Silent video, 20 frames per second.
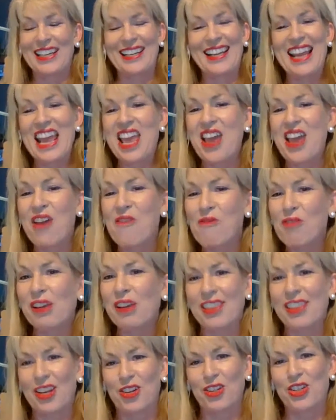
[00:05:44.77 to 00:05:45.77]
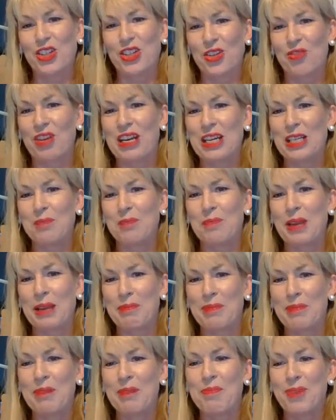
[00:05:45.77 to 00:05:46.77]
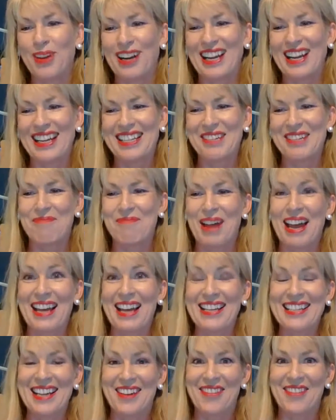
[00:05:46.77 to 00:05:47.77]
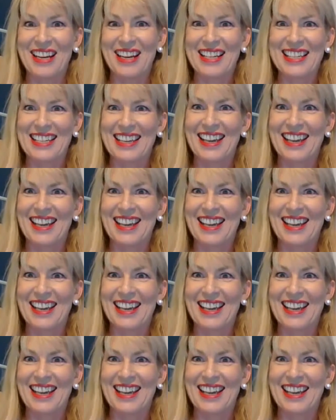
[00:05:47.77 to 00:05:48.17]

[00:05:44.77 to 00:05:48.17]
everything on screen is being manipulated by a director.